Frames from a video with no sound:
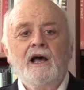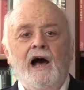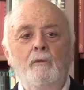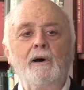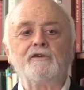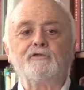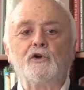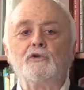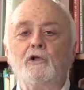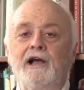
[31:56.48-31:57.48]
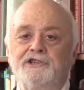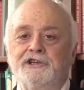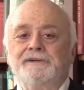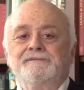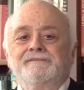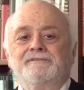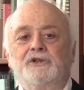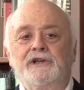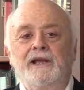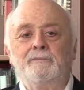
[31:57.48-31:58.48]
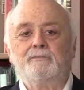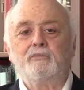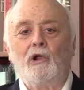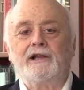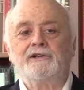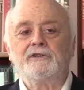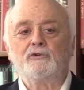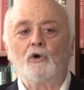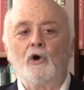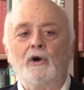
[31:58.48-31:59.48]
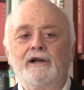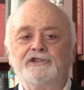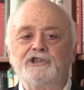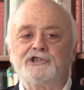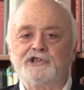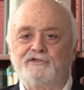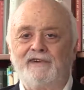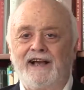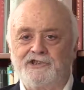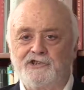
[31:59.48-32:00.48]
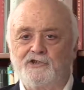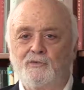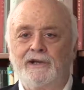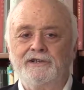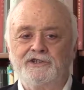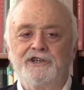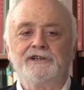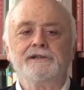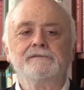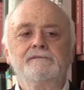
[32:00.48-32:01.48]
How about fertilizing to keep plankton growing just as fast as we can sink it?